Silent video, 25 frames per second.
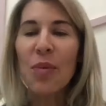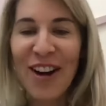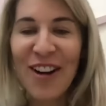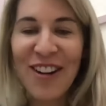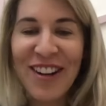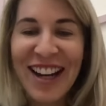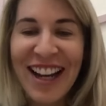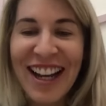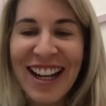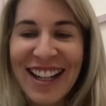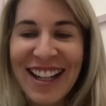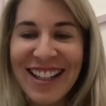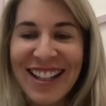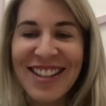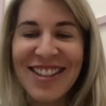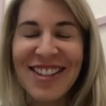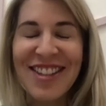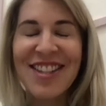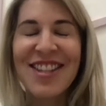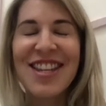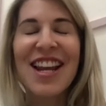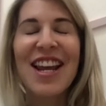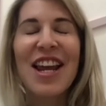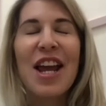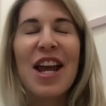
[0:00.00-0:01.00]
is,
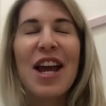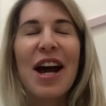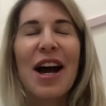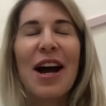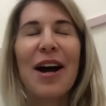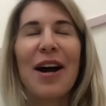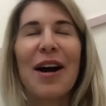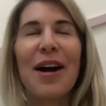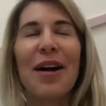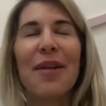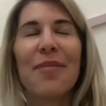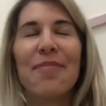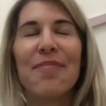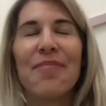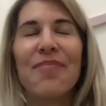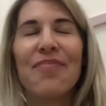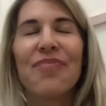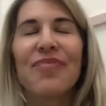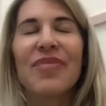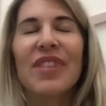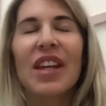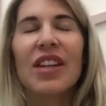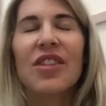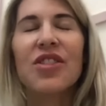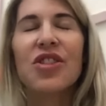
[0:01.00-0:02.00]

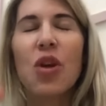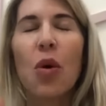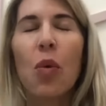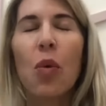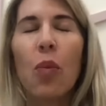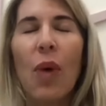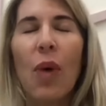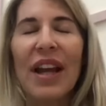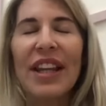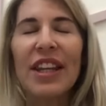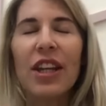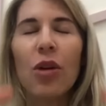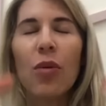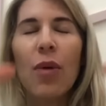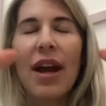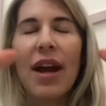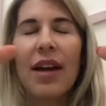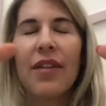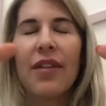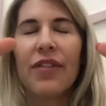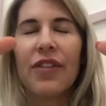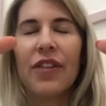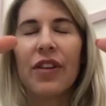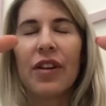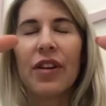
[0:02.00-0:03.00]
so when you
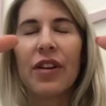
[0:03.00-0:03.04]
have